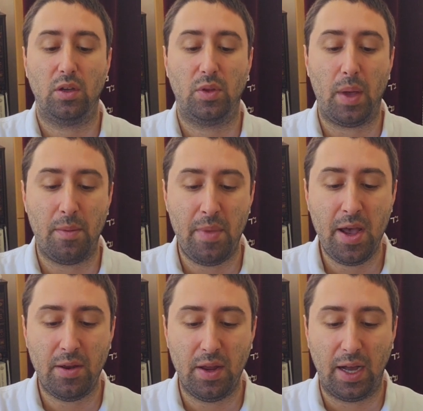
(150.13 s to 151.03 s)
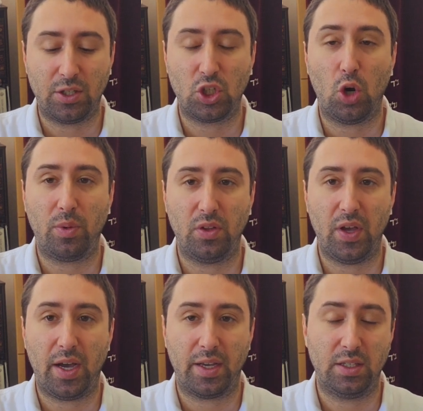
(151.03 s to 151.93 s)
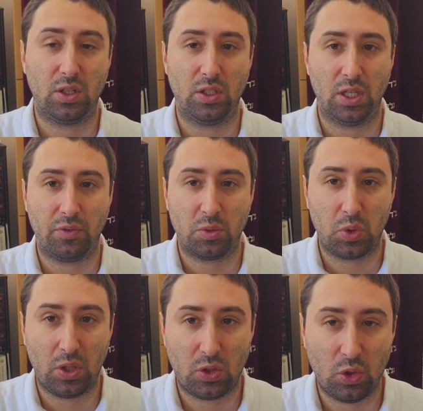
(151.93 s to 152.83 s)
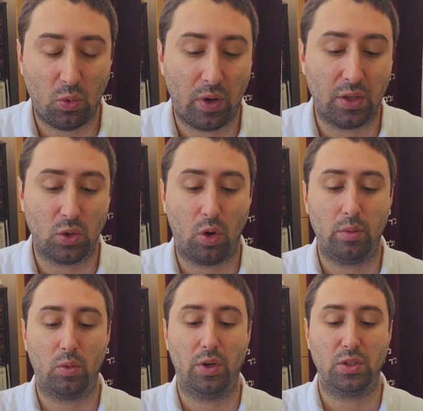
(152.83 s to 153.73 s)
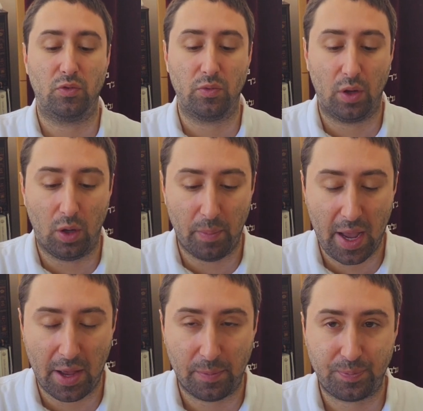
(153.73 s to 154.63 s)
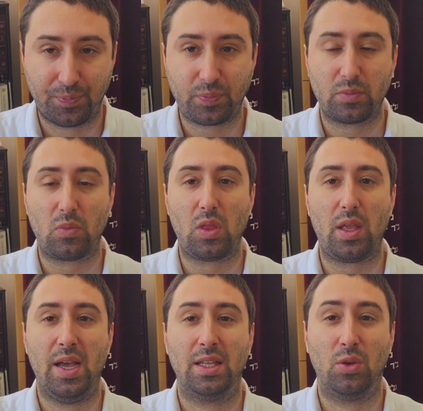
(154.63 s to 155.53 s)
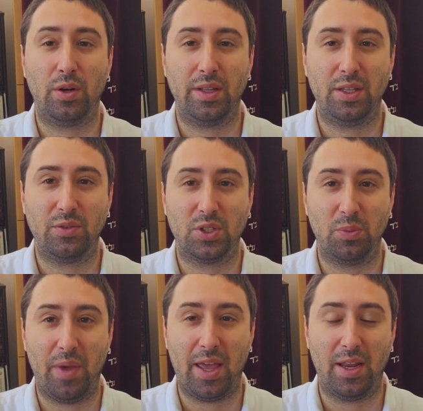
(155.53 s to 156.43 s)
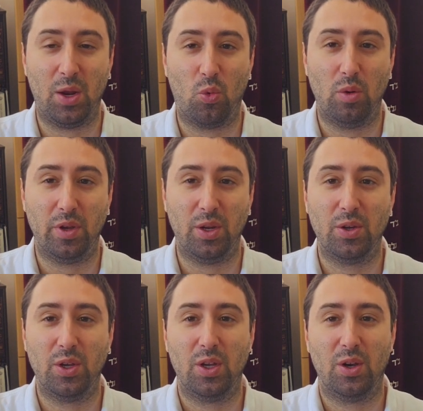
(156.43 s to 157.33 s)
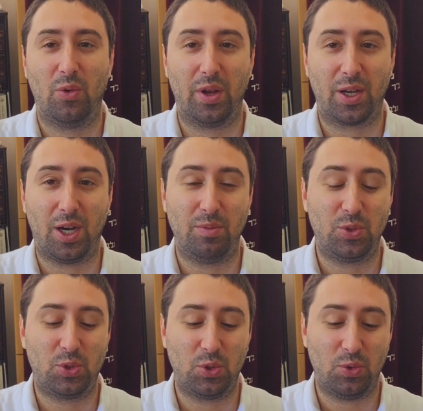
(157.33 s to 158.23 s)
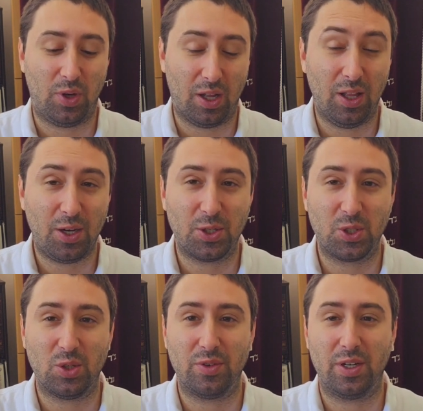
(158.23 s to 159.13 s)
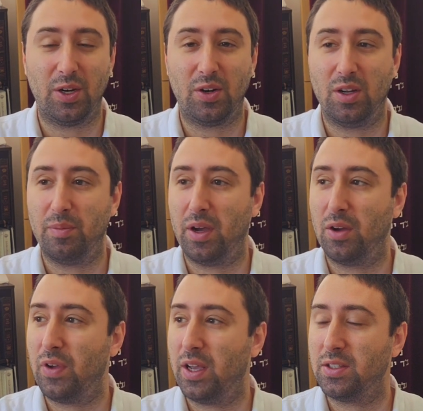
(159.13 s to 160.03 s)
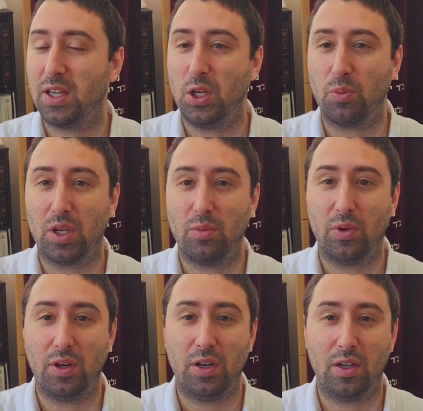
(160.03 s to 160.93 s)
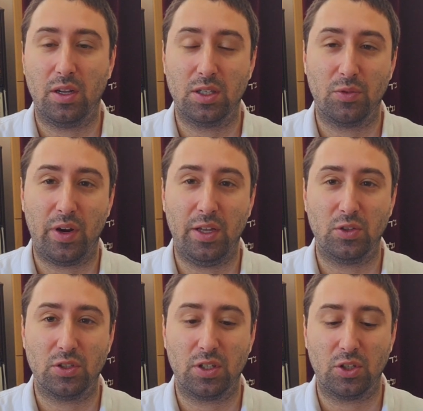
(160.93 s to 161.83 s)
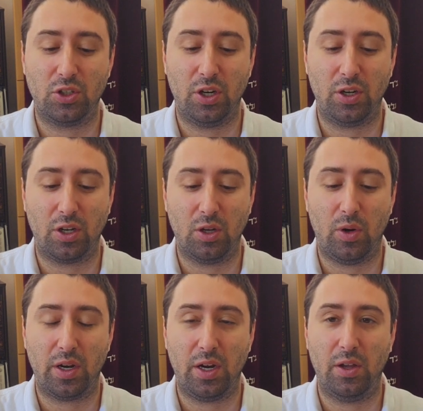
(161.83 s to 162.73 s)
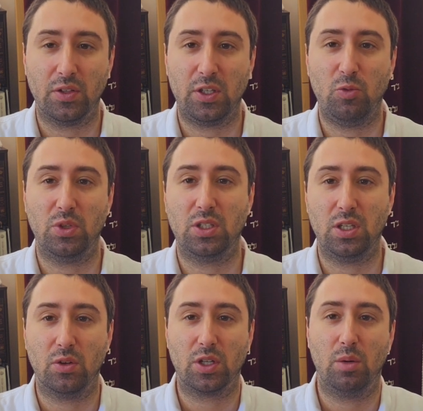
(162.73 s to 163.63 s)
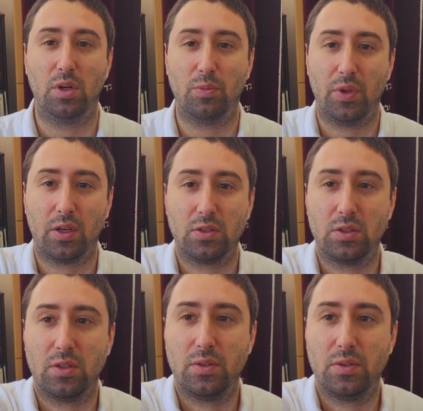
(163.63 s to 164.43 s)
Is there a difference between the two? One is a woman, one is a man. I'll talk about the difference between man and woman when it comes to halachas over here about fasting on Yom Kippur. It's a very interesting shiur. You're going to want to hear this. Yom Mitzion coming up next.